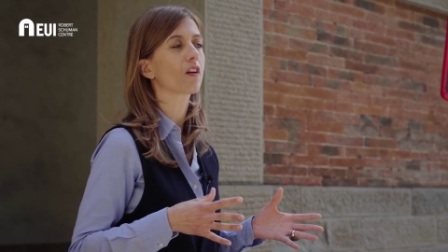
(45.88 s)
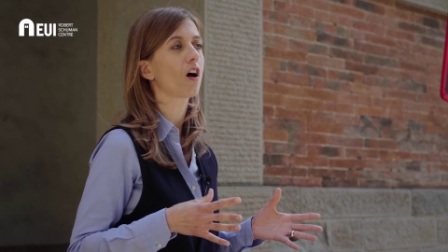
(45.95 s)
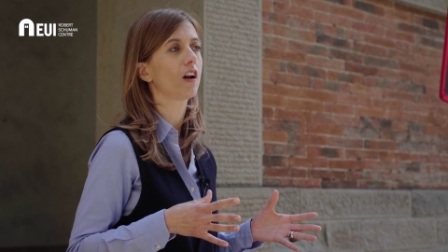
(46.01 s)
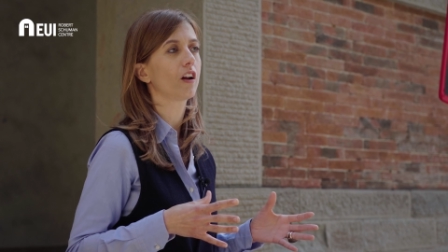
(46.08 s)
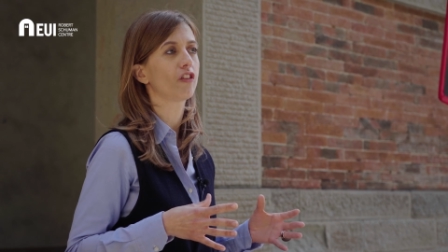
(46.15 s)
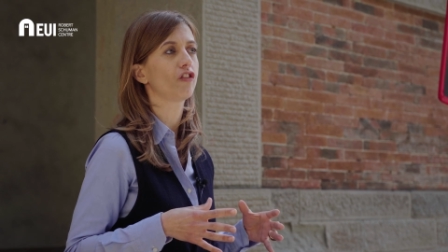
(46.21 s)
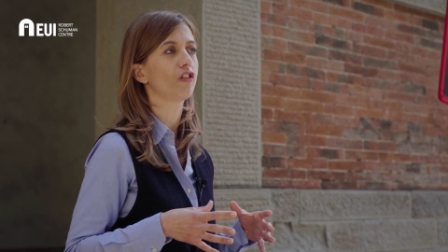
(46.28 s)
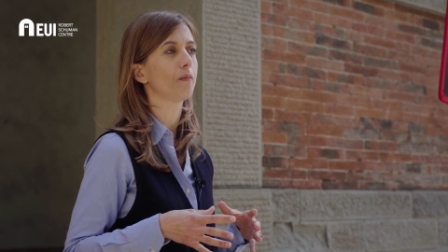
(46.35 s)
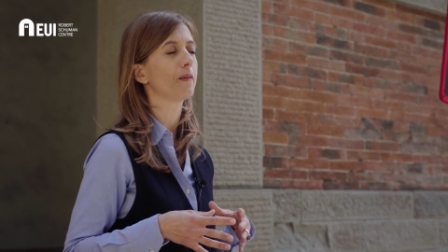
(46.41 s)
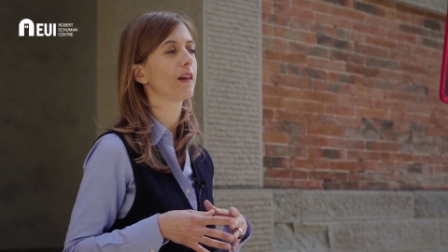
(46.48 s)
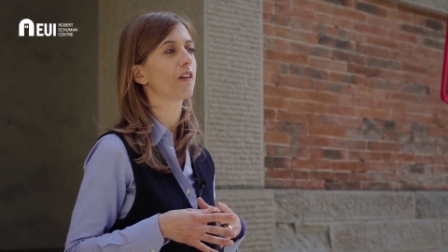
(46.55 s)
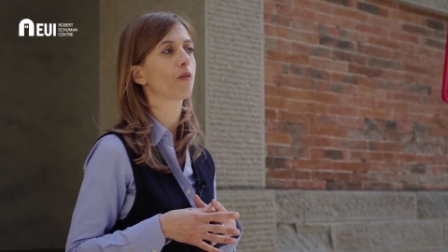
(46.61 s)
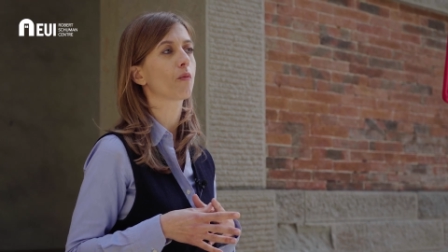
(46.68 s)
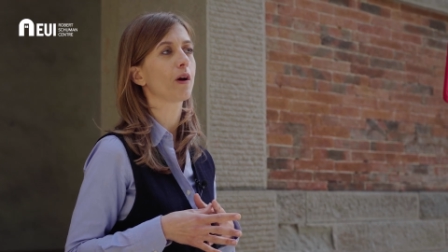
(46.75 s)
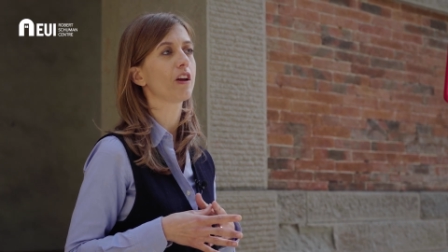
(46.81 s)
scholarship
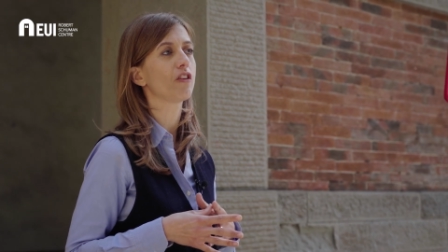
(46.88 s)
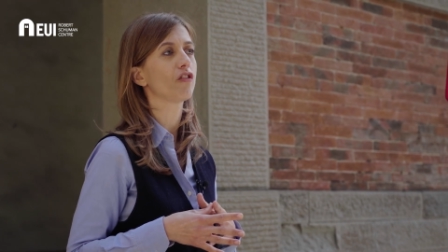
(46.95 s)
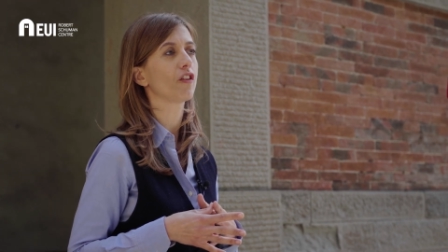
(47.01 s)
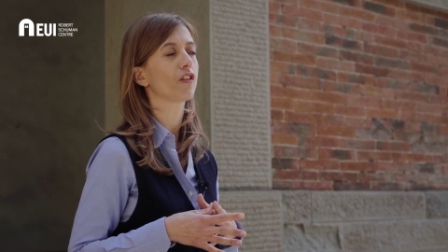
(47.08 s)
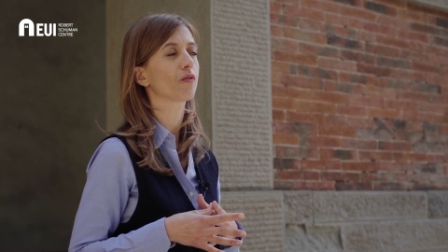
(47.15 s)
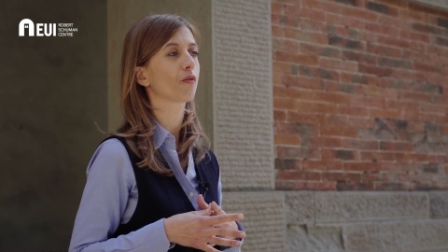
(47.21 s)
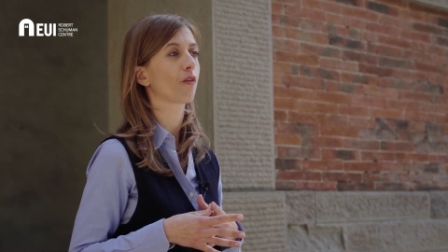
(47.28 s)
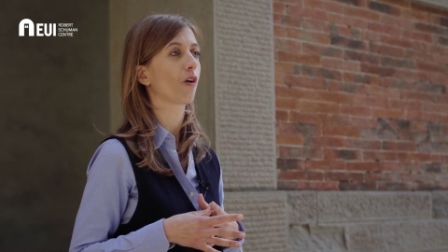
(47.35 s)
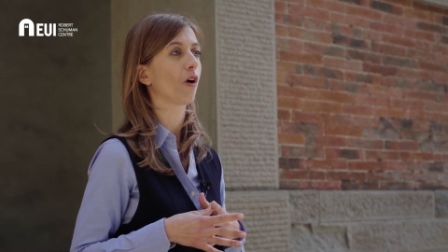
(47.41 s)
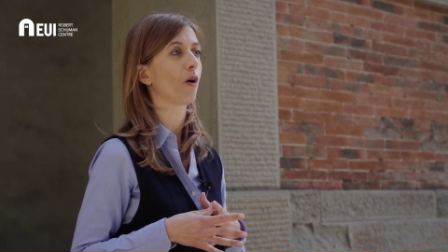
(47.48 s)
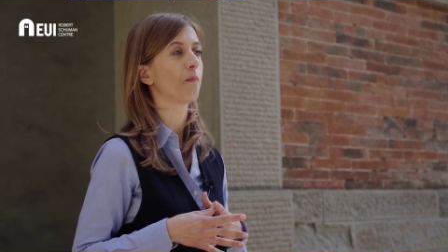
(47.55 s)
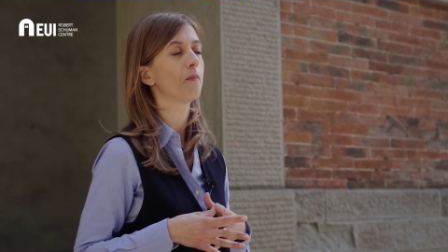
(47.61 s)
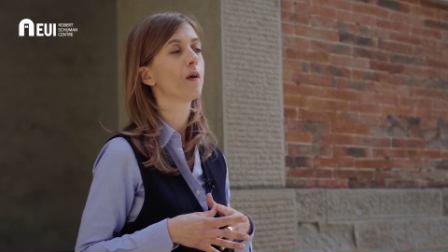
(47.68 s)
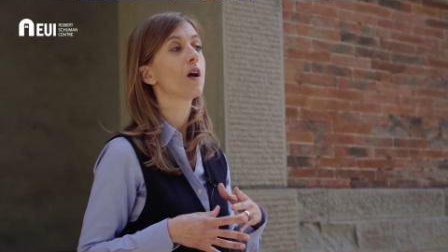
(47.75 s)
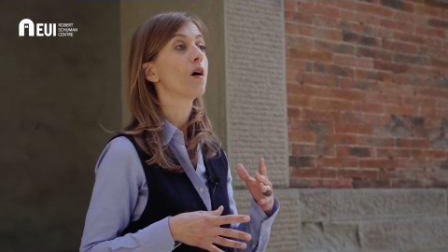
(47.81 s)
that ranges from